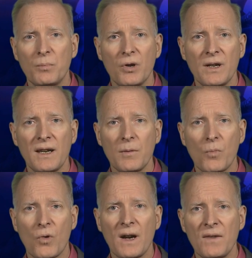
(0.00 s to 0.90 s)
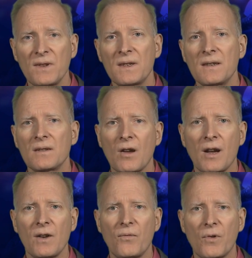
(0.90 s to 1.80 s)
putting more emphasis
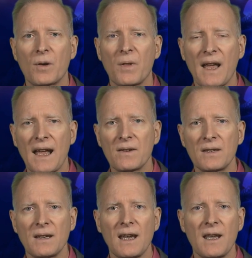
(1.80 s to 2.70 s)
on affordable housing